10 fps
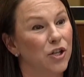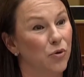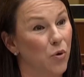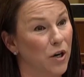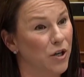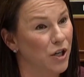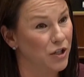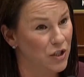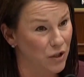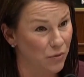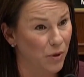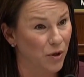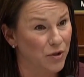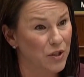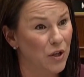your
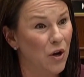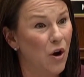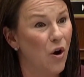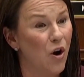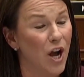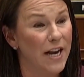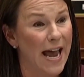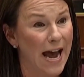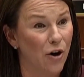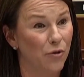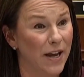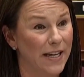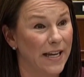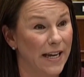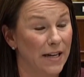consumers on how
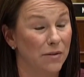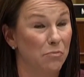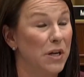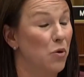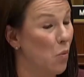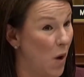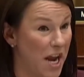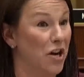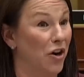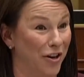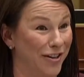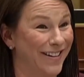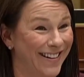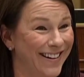they can be aware